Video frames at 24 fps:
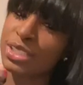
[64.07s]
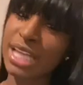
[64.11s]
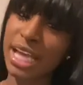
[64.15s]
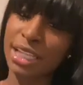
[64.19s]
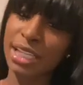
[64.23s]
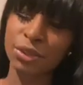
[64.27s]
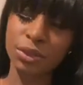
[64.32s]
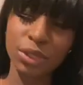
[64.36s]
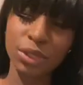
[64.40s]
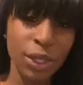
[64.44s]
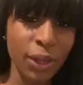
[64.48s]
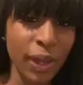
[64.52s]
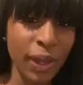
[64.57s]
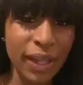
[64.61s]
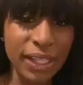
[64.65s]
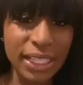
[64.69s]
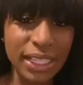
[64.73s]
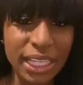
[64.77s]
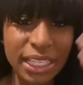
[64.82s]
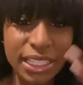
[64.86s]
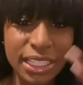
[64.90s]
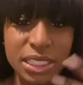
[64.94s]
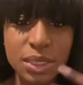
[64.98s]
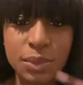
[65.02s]
I don't know how
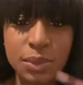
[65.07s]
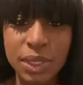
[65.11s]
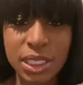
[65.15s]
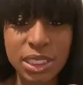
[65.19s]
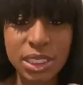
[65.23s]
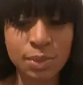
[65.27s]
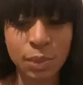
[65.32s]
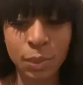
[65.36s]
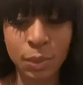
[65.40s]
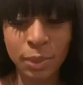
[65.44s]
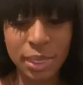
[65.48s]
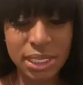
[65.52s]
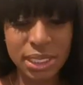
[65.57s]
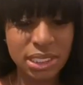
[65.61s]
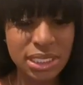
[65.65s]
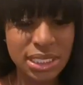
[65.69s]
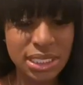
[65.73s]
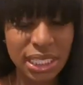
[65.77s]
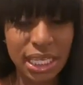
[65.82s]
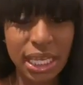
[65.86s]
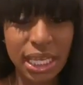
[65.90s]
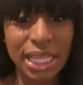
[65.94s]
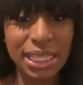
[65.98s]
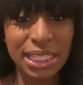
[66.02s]
that is with this, but we're about to
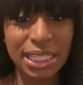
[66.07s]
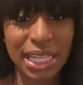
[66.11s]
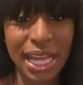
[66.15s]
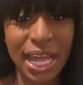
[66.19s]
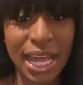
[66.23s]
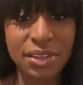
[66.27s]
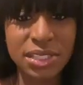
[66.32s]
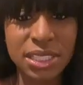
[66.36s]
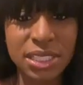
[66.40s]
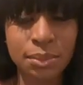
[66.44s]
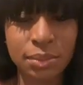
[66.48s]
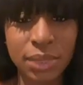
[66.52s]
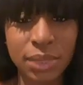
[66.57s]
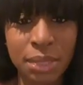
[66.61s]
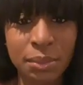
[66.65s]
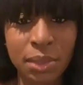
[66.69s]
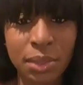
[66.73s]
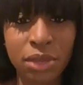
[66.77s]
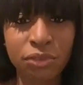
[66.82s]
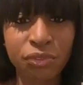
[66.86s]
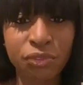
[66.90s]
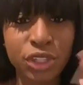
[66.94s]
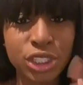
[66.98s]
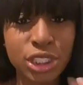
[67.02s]
see. And then I have some
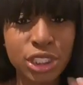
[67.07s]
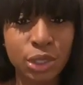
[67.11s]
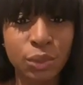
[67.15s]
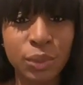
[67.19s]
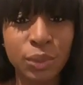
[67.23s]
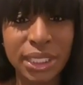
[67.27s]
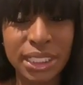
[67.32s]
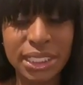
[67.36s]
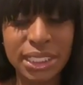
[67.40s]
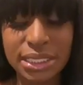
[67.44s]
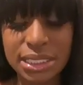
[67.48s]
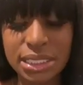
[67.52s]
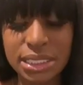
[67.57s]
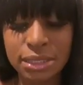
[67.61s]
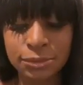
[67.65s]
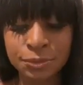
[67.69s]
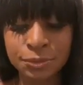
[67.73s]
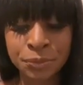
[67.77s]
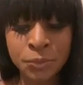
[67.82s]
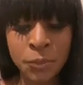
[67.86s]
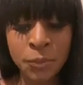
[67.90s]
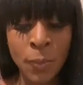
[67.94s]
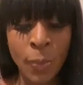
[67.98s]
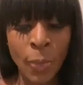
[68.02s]
lemon for squeeze.
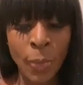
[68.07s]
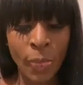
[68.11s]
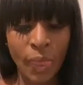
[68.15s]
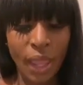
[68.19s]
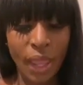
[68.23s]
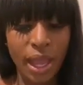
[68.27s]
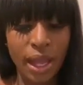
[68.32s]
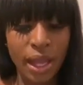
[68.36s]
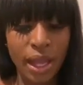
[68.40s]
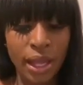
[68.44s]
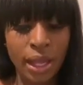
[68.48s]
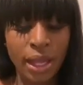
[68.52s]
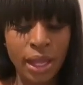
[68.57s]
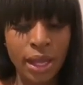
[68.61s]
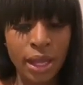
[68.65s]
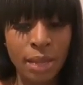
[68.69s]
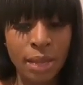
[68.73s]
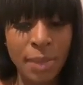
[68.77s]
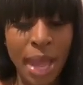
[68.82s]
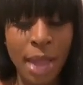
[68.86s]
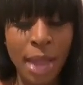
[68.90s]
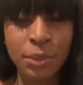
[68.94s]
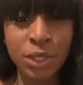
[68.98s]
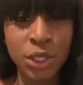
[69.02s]

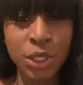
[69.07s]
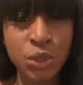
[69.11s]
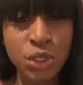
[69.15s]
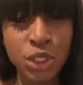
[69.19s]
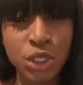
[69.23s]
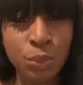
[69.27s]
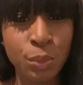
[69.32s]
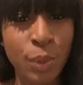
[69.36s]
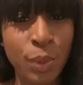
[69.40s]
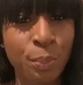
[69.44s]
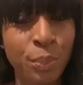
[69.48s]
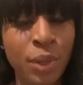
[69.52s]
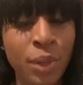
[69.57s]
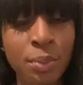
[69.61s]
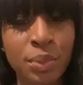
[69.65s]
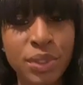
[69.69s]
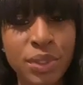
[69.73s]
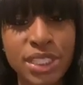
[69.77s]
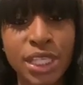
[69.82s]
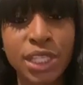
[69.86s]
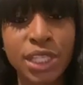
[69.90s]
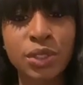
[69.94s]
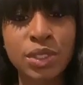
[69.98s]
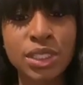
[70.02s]
I would usually put
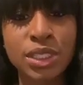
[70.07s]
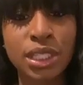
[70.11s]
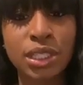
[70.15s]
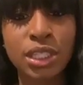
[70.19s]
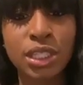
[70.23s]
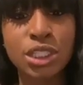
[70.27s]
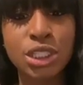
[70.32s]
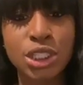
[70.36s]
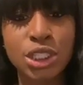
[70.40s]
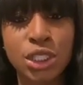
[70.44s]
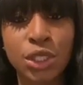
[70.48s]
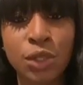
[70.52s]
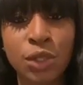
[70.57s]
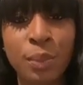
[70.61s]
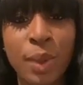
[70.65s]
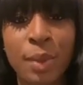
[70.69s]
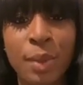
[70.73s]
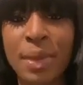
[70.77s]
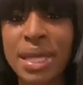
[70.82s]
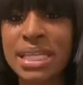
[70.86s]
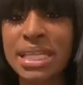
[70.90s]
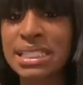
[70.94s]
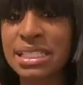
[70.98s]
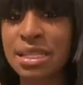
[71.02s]
potatoes in this too, but
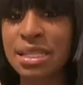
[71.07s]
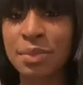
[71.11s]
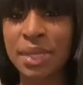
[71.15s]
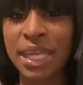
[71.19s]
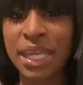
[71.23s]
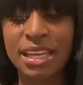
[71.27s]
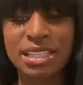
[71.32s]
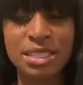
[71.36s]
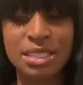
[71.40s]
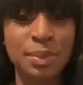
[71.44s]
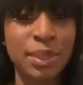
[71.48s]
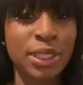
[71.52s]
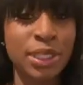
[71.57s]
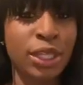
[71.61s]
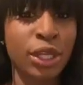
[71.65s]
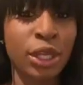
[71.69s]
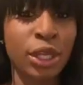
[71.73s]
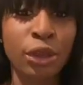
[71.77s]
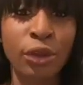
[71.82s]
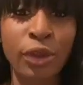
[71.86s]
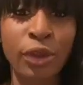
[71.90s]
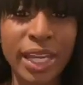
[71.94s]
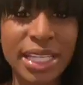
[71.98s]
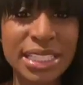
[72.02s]
my stomach has been
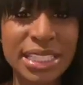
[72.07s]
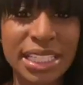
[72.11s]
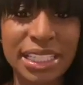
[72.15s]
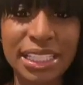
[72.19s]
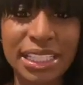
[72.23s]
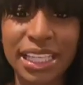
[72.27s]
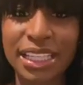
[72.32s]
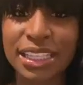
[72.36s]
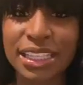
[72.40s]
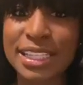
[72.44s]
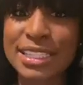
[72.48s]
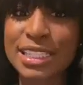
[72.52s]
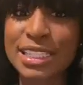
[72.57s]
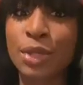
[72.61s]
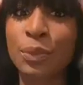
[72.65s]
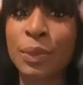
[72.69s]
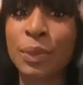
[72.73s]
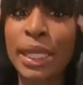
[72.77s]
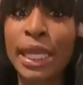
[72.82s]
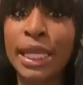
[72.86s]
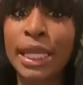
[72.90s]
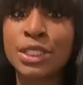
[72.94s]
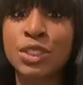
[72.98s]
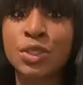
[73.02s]
looking crazy lately, so we
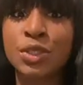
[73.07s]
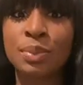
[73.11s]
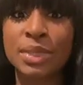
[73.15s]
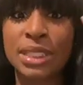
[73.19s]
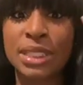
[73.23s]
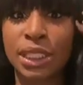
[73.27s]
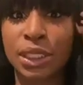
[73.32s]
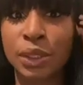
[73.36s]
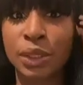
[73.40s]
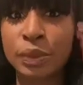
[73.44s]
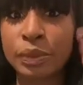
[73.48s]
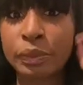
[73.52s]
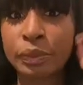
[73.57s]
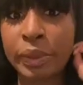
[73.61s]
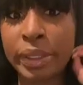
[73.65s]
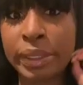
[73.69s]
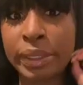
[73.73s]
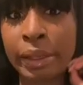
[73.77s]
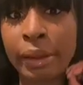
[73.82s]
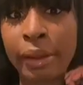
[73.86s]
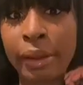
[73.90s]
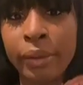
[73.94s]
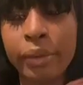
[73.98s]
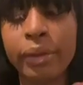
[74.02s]
can't do potatoes right
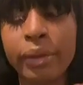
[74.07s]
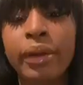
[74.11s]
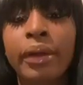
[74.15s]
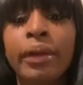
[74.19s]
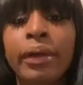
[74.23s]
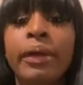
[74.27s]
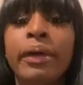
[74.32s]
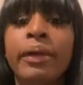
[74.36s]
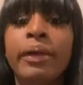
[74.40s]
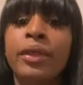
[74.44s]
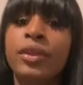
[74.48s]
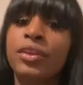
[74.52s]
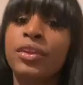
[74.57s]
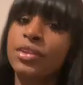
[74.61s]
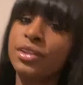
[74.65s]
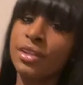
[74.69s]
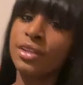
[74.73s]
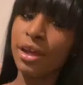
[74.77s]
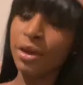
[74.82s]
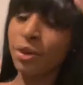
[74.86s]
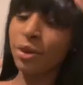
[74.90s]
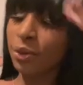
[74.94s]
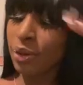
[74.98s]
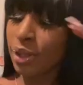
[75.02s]
now.
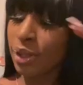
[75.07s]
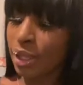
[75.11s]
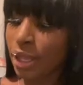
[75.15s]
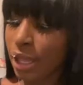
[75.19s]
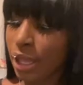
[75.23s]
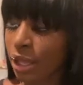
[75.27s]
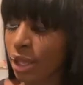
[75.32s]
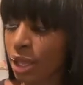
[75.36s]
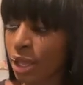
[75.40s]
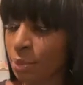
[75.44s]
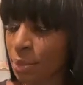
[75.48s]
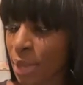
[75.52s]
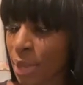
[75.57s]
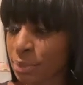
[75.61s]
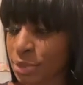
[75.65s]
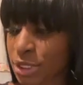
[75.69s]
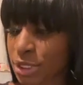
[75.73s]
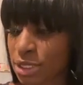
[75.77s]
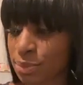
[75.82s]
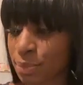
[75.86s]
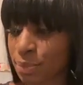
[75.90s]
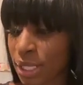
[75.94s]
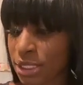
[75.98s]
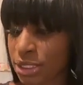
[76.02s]
So I'm
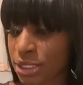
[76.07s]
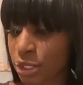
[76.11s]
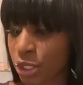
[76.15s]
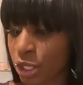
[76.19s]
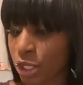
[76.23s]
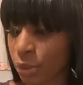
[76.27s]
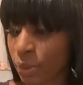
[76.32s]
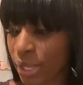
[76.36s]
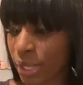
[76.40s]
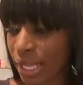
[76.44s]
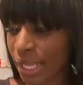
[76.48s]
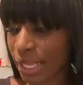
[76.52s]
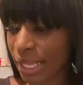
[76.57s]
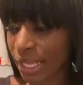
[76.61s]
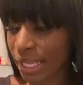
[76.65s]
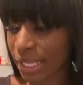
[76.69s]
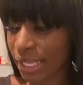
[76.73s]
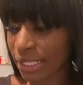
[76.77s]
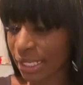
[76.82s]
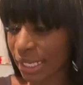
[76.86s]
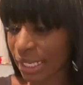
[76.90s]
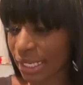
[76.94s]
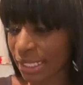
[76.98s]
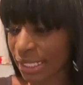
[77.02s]
just about to go
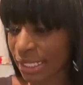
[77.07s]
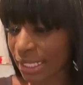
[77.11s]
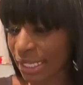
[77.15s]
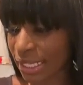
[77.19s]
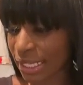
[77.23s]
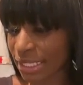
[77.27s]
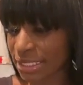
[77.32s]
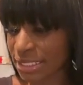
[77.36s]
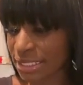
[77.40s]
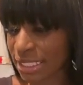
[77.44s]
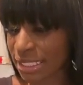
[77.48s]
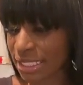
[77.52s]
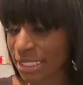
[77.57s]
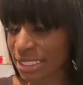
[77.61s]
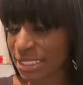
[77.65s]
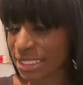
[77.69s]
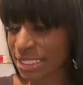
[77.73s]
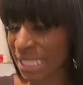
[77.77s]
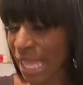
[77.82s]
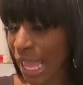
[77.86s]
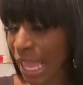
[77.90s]
ahead and get into this